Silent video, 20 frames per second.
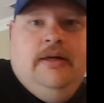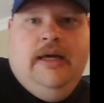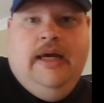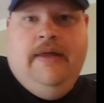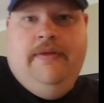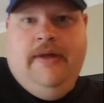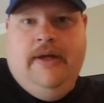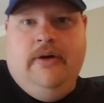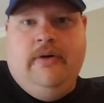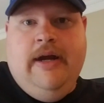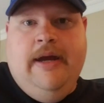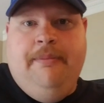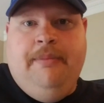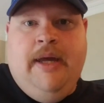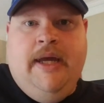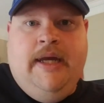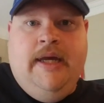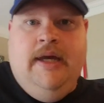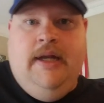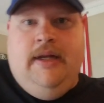and then grab
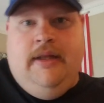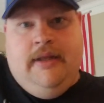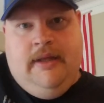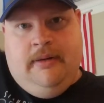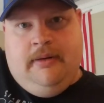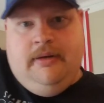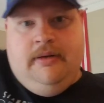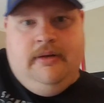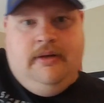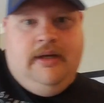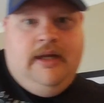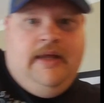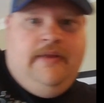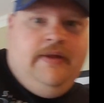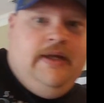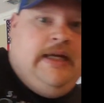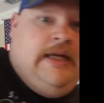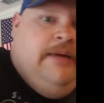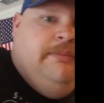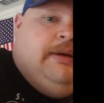my gun and
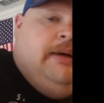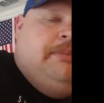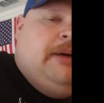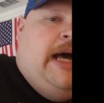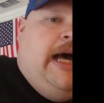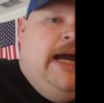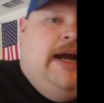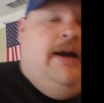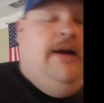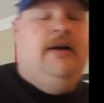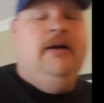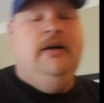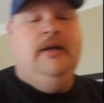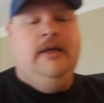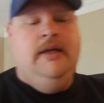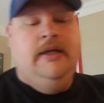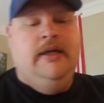then come up higher.